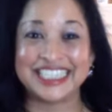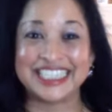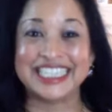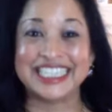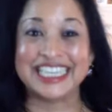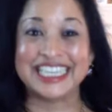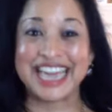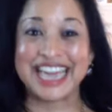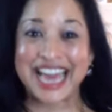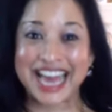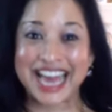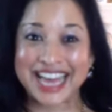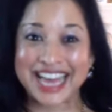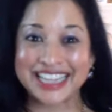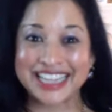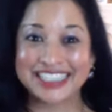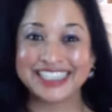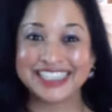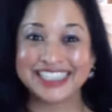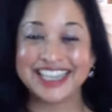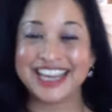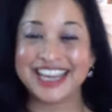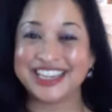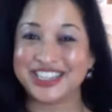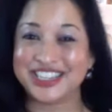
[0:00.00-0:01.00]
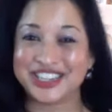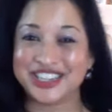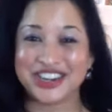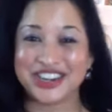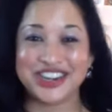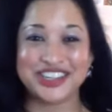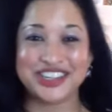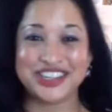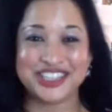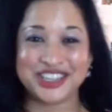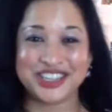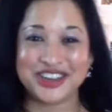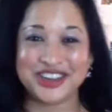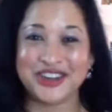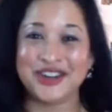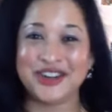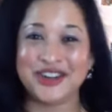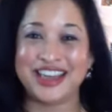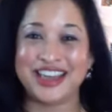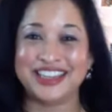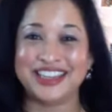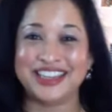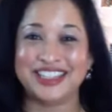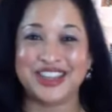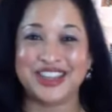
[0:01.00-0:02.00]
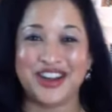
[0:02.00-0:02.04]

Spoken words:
Yes, they sure do. And so,